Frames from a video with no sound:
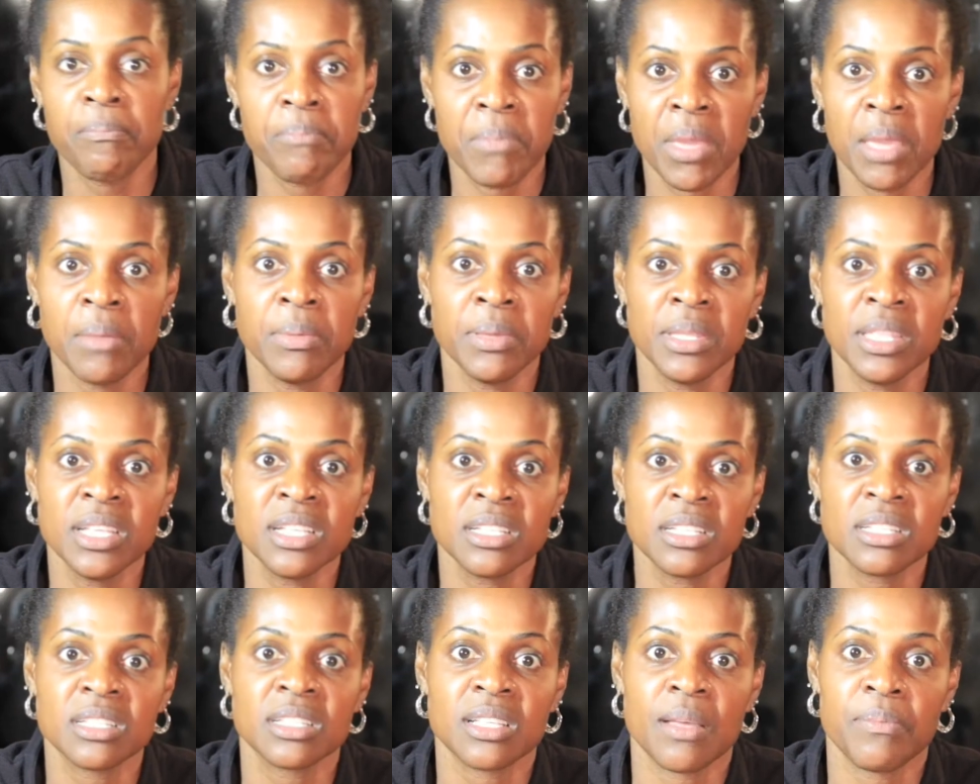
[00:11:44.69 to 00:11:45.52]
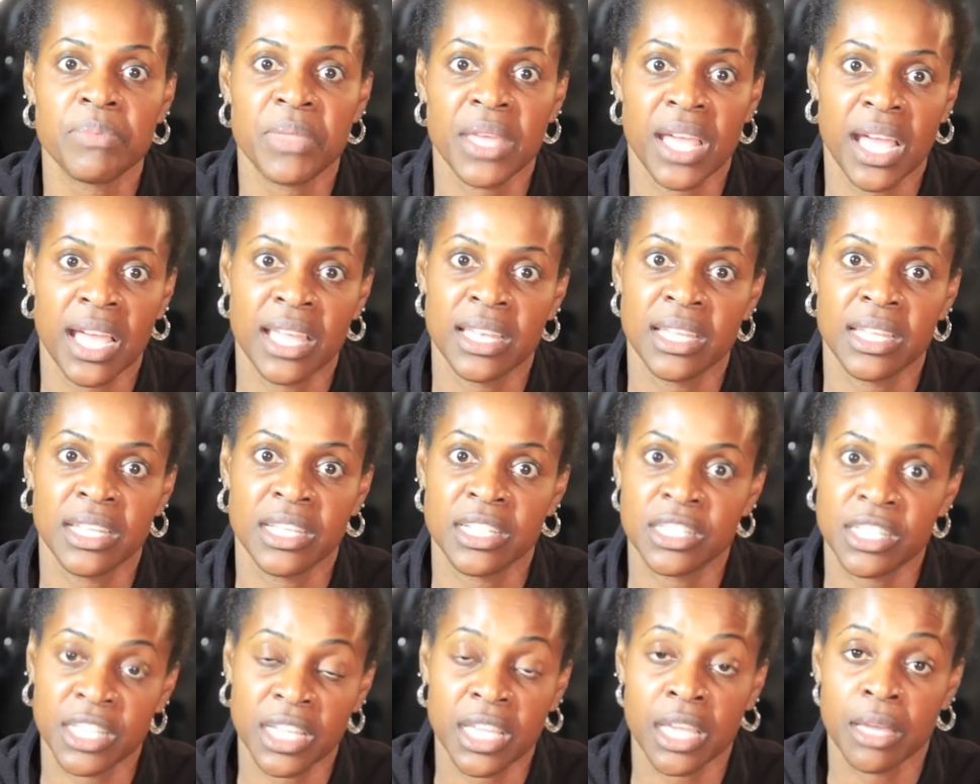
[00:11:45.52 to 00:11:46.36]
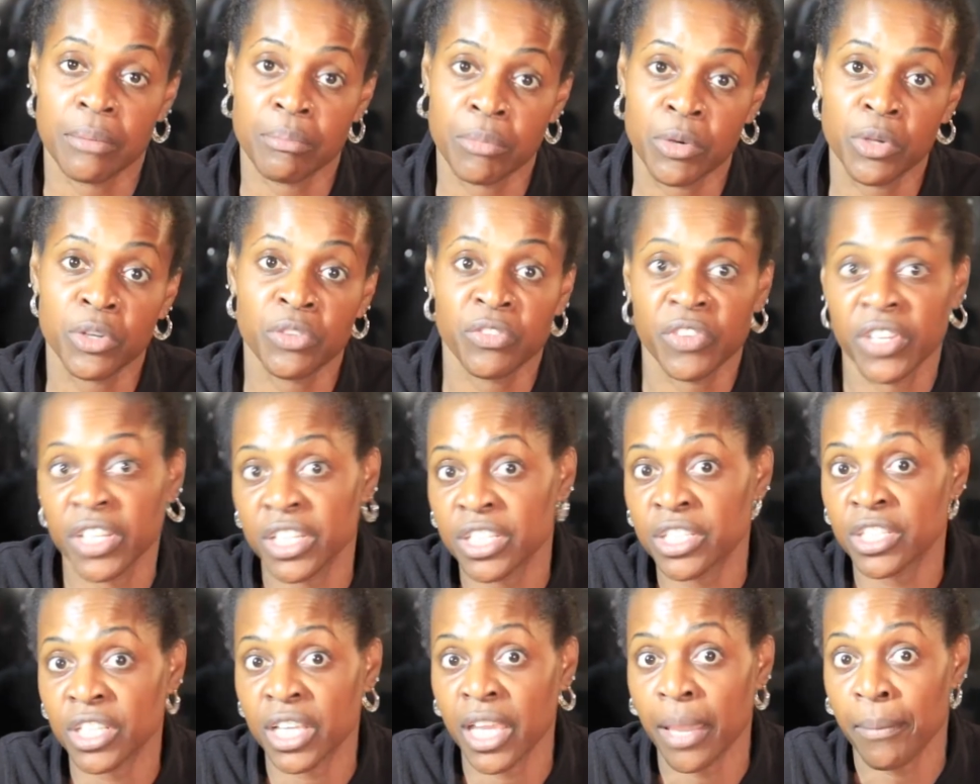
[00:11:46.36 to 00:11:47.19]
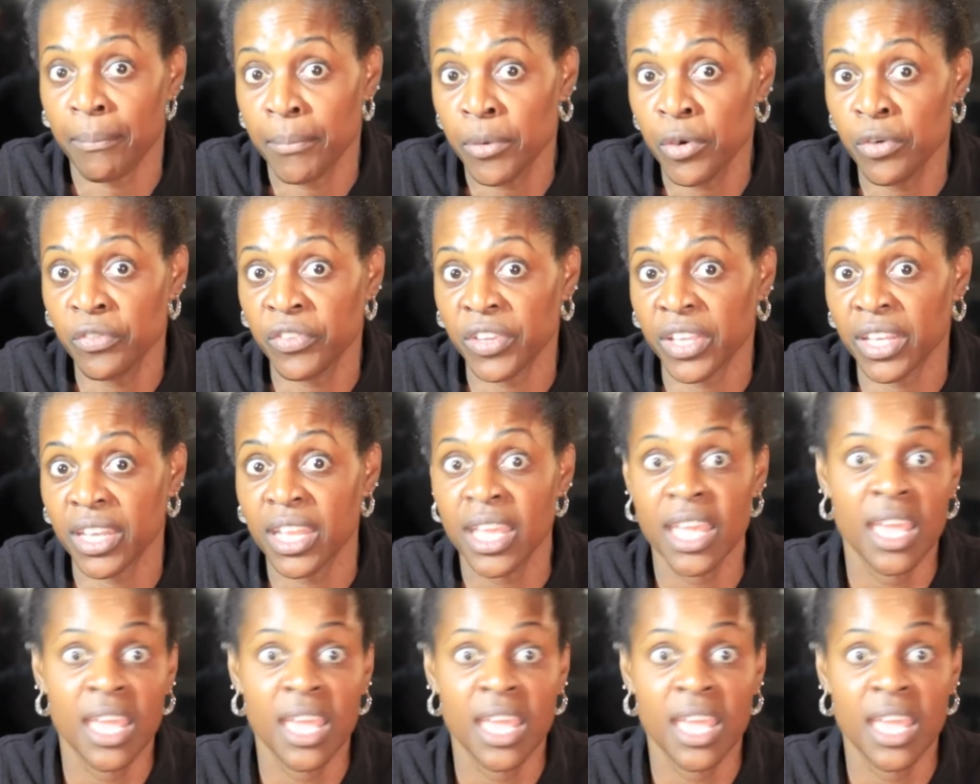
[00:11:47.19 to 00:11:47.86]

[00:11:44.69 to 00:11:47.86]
Maybe this is something I needed to get motivated to get moving.